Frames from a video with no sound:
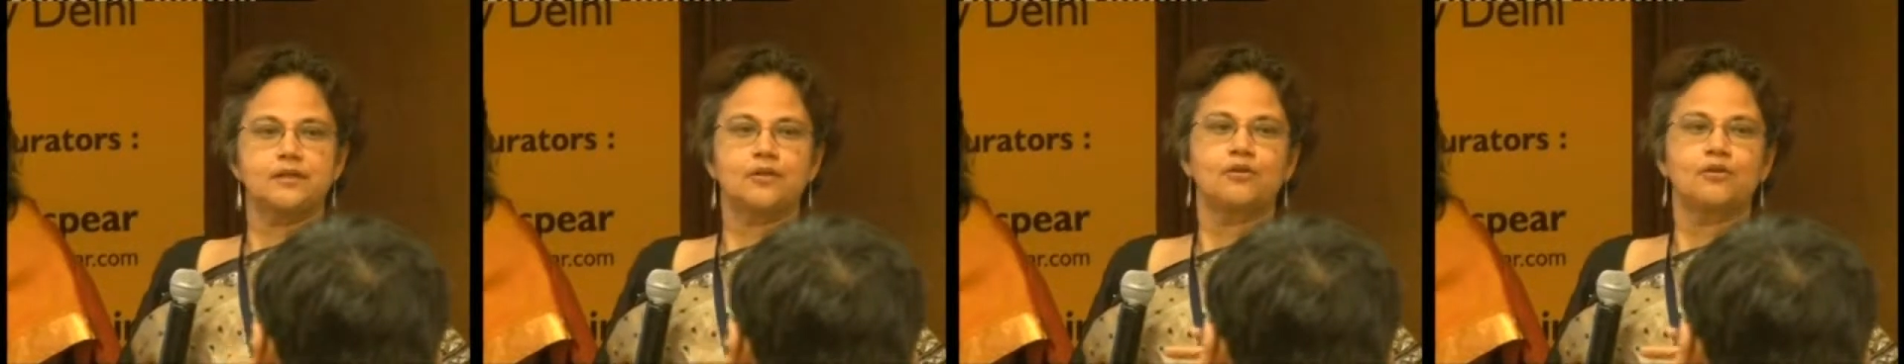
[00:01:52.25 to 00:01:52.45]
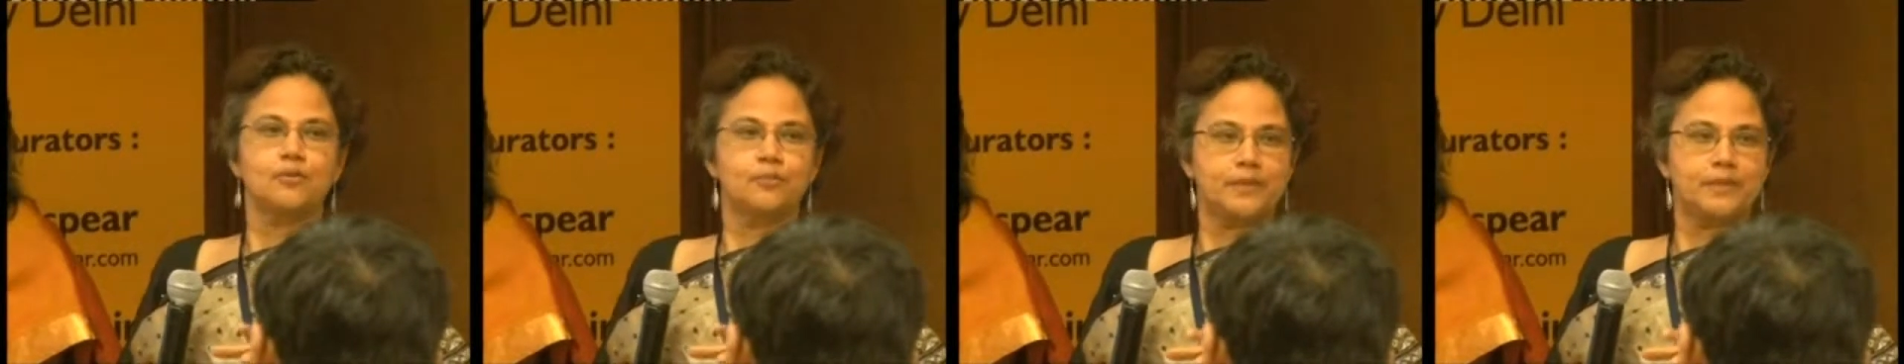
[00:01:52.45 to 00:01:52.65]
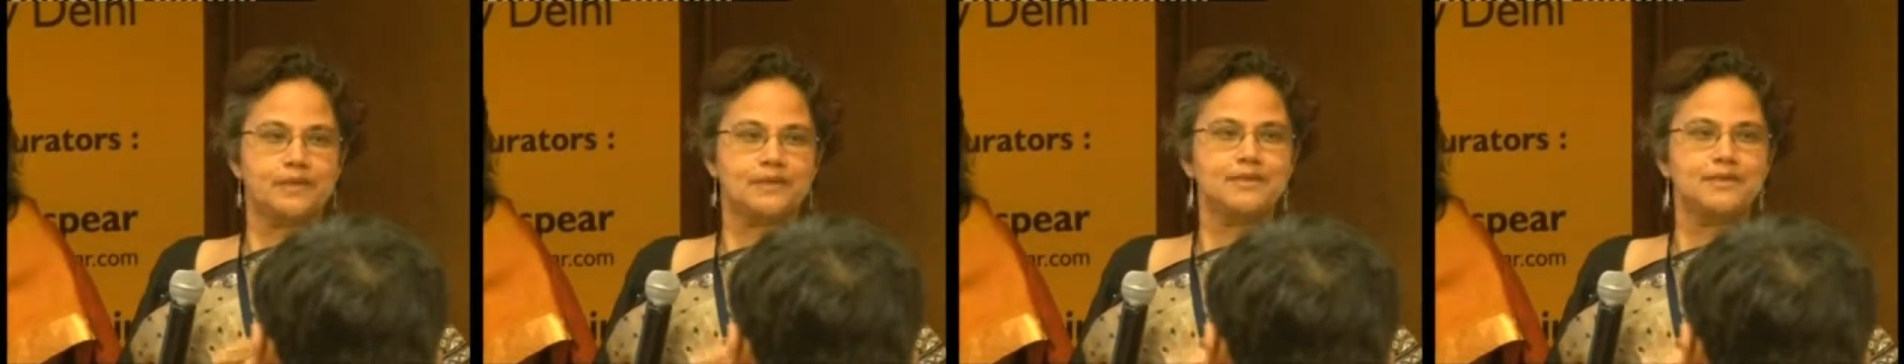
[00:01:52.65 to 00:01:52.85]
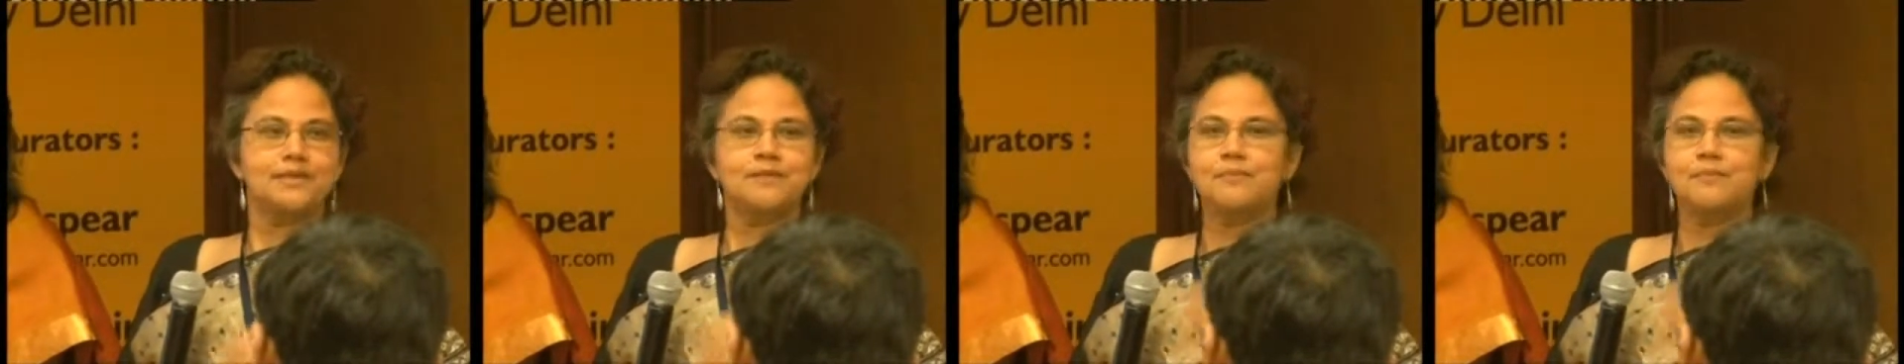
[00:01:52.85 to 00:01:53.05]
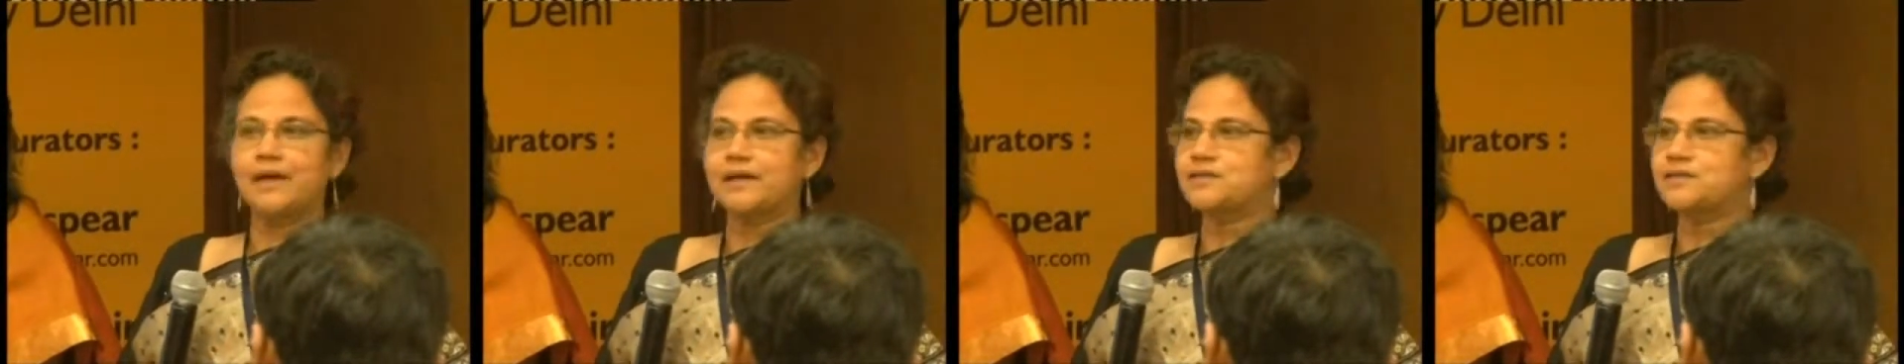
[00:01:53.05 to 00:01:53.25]
the home. It
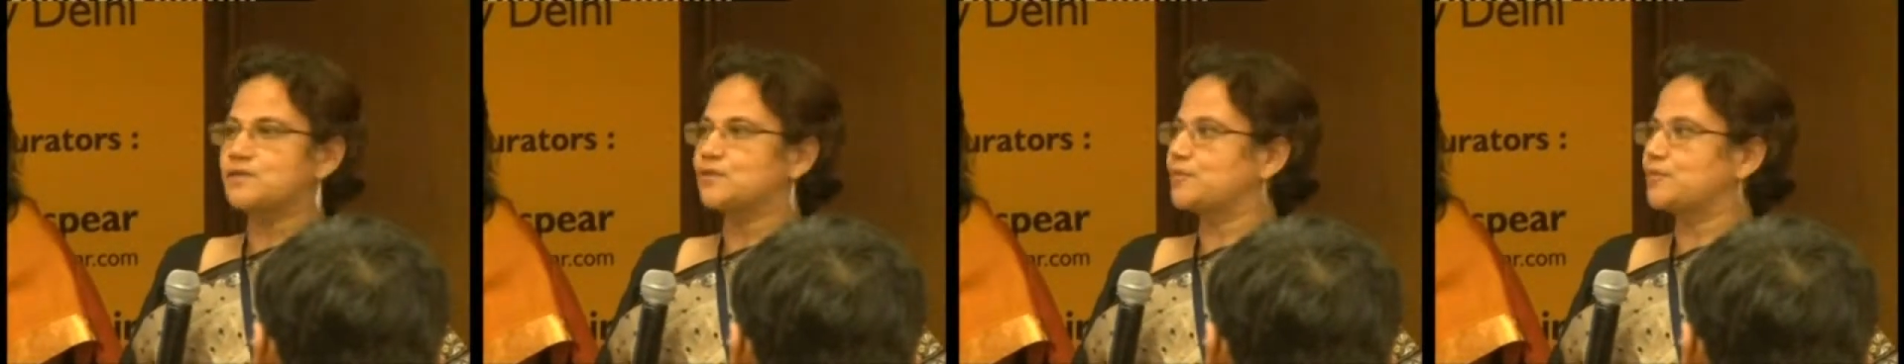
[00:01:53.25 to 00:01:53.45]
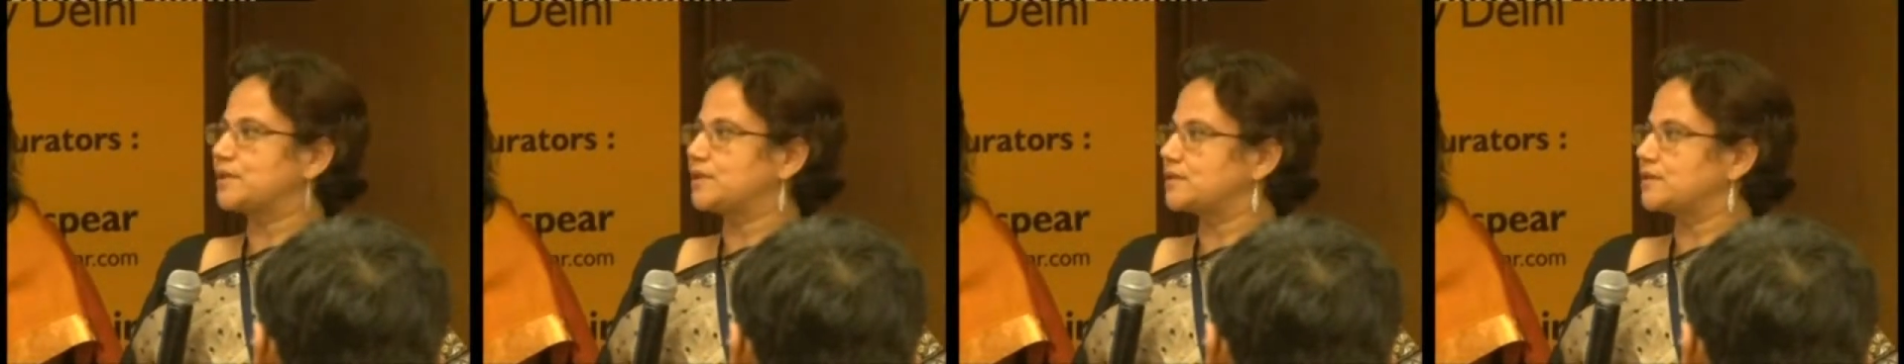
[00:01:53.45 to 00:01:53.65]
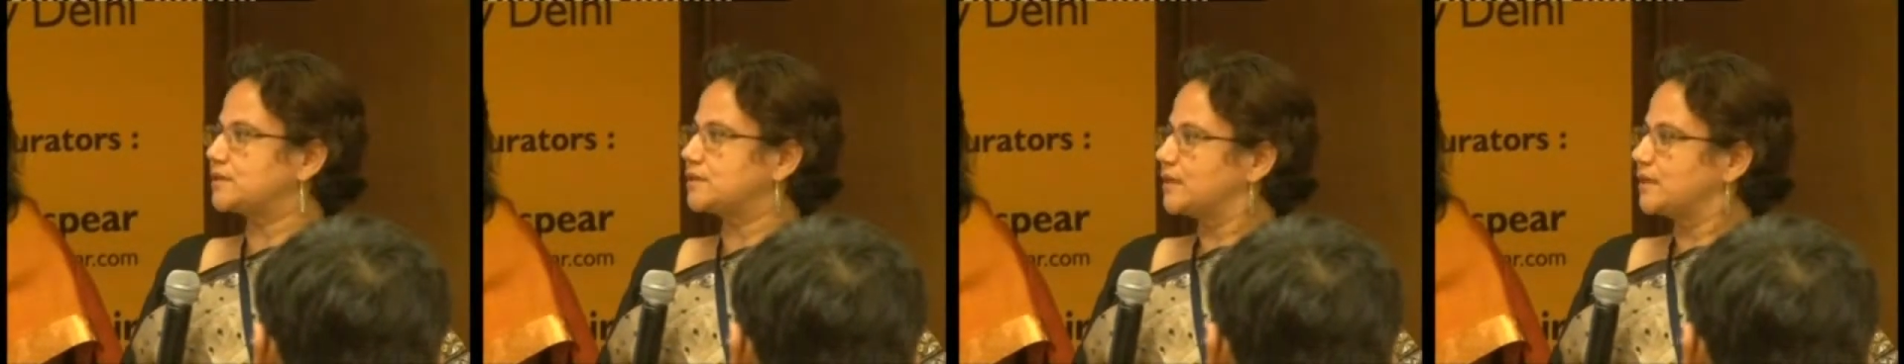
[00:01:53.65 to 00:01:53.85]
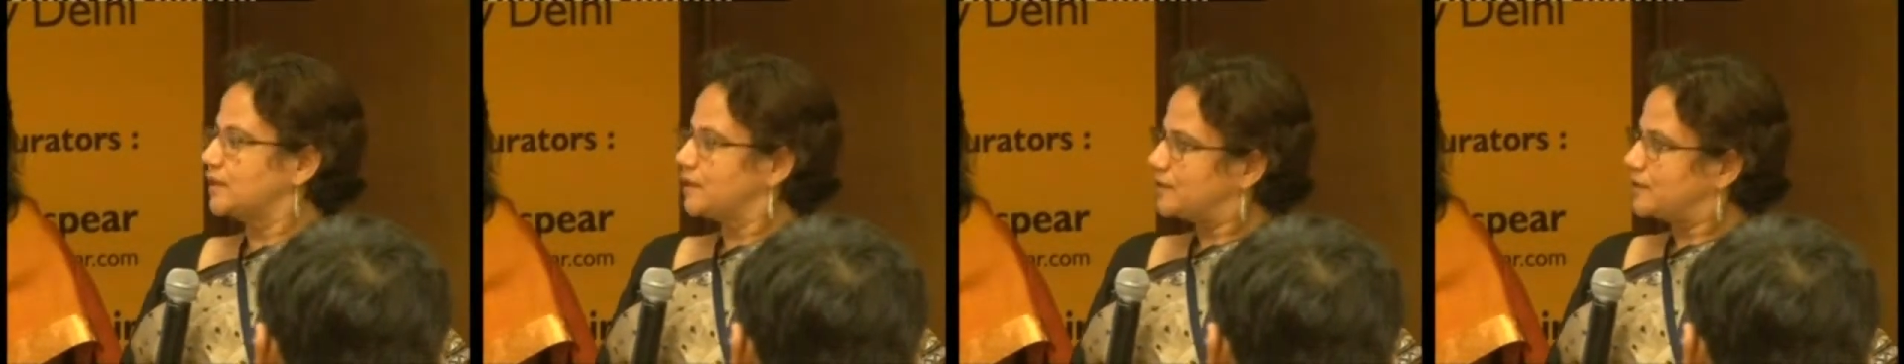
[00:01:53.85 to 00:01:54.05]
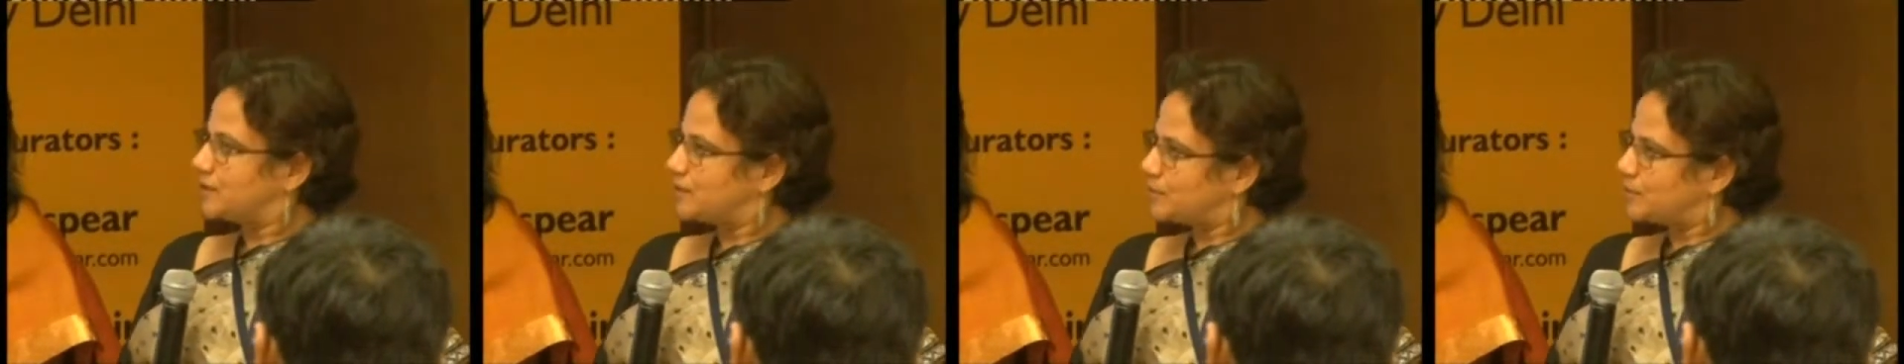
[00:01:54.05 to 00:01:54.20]
didn't matter whether